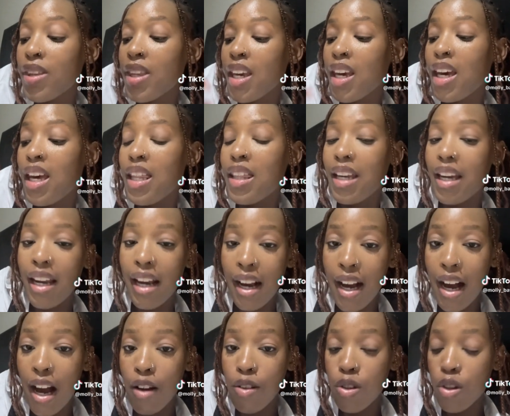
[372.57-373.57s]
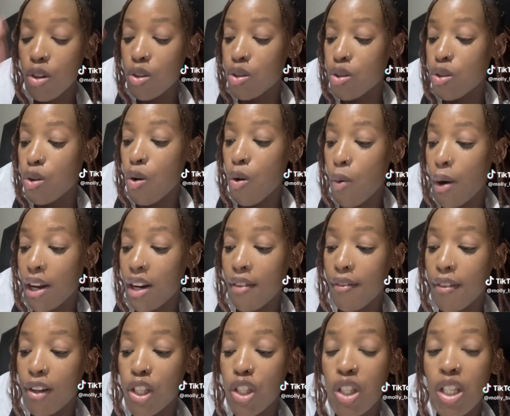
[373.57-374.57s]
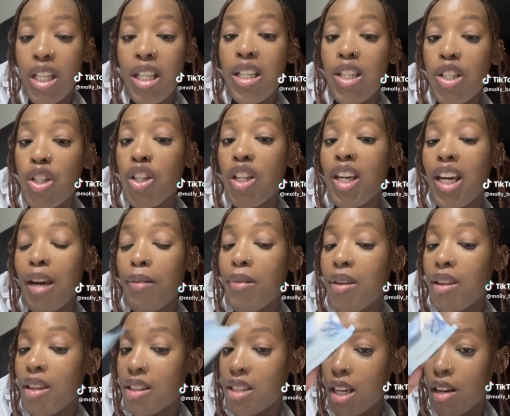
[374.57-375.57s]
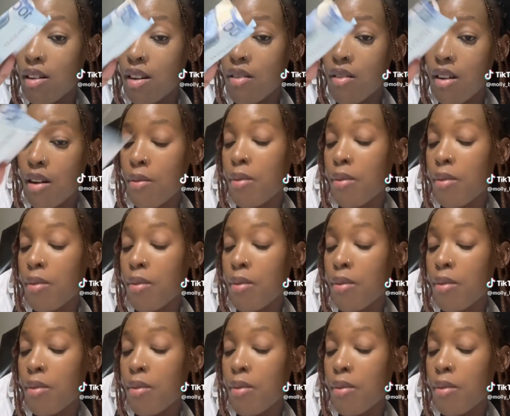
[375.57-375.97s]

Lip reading: That accountant or whatever she is, she gave me this 100 rand.